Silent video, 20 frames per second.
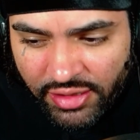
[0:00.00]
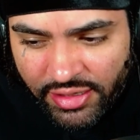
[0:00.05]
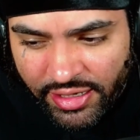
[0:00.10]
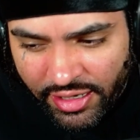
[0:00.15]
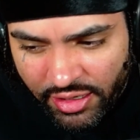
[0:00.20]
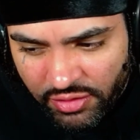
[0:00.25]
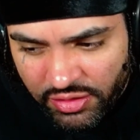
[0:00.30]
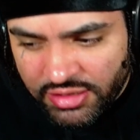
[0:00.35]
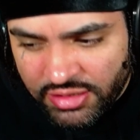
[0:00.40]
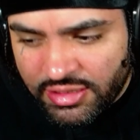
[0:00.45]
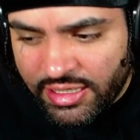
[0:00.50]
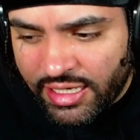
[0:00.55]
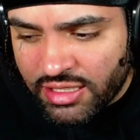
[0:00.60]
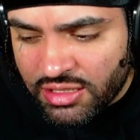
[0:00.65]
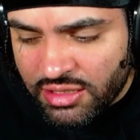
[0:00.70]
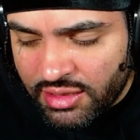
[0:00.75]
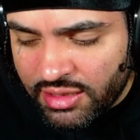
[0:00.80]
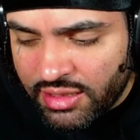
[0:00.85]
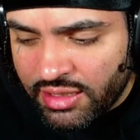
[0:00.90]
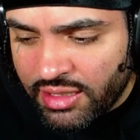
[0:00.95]
Now he's
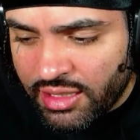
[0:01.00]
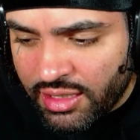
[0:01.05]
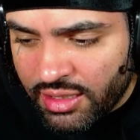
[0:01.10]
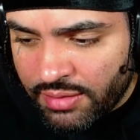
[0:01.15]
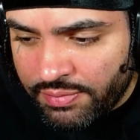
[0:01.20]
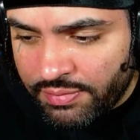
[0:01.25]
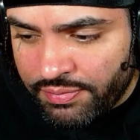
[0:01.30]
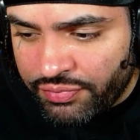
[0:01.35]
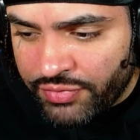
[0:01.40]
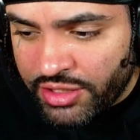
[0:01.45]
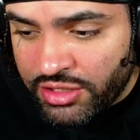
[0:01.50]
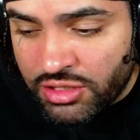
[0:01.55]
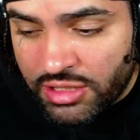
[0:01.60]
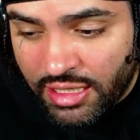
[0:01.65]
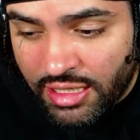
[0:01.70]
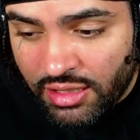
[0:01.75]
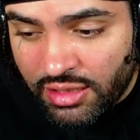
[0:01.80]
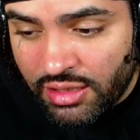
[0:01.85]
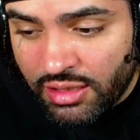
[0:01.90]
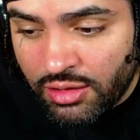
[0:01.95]
actually, he's
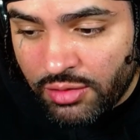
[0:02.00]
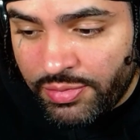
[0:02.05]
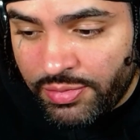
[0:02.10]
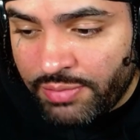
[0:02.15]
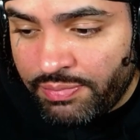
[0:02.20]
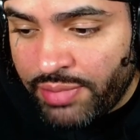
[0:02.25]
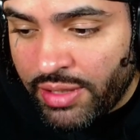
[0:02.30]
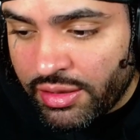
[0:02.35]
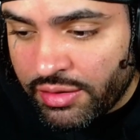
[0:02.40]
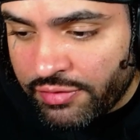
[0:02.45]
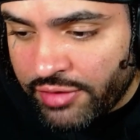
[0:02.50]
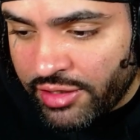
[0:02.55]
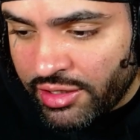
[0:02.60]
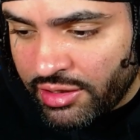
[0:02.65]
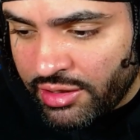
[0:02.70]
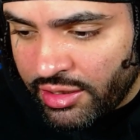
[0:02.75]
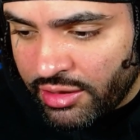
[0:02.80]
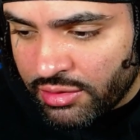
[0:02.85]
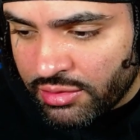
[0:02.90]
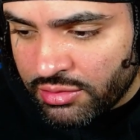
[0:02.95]
sounding a little bit better right
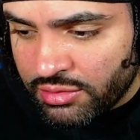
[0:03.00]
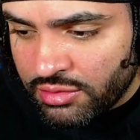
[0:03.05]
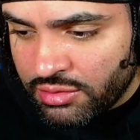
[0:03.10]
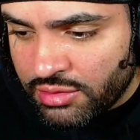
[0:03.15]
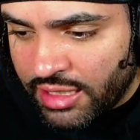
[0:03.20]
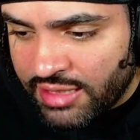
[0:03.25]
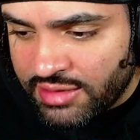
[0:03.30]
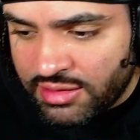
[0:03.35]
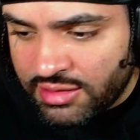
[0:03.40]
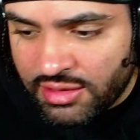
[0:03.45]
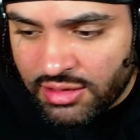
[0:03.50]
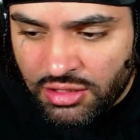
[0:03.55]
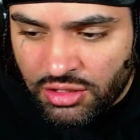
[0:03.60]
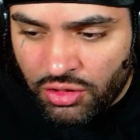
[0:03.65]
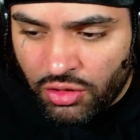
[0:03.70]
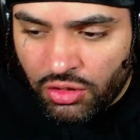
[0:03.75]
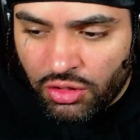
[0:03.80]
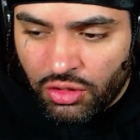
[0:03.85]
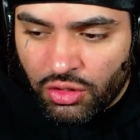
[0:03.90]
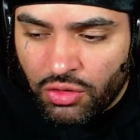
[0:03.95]
now as the
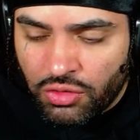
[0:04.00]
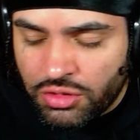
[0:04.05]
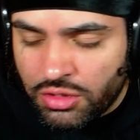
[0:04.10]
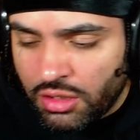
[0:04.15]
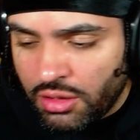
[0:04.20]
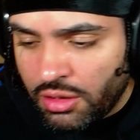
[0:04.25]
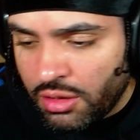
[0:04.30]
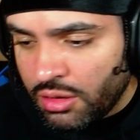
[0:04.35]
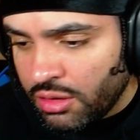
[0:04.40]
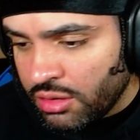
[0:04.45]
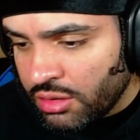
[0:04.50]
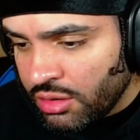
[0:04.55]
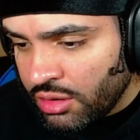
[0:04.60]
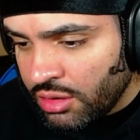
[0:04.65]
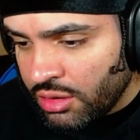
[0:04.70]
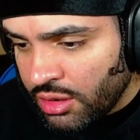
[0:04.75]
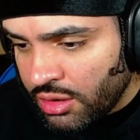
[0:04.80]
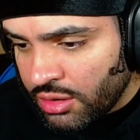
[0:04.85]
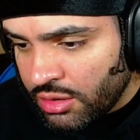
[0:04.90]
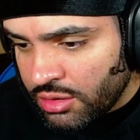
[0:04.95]
song goes along.
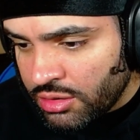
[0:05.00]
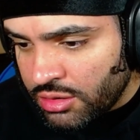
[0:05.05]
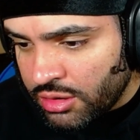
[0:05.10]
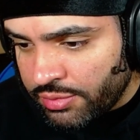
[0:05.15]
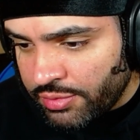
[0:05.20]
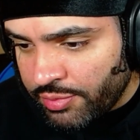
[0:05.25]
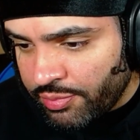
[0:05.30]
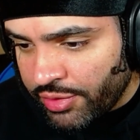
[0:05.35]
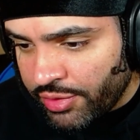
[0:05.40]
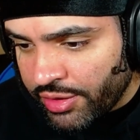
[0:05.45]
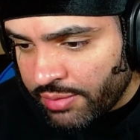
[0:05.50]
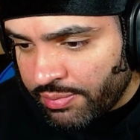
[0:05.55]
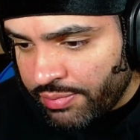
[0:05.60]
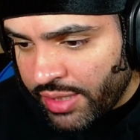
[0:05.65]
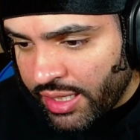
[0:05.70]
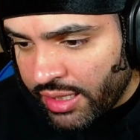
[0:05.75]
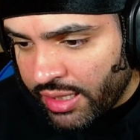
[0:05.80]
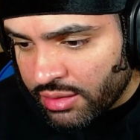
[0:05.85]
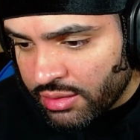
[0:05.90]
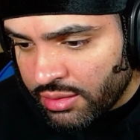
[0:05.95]
Let me bring it
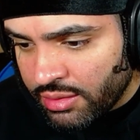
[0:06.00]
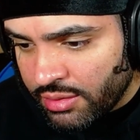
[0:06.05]
back.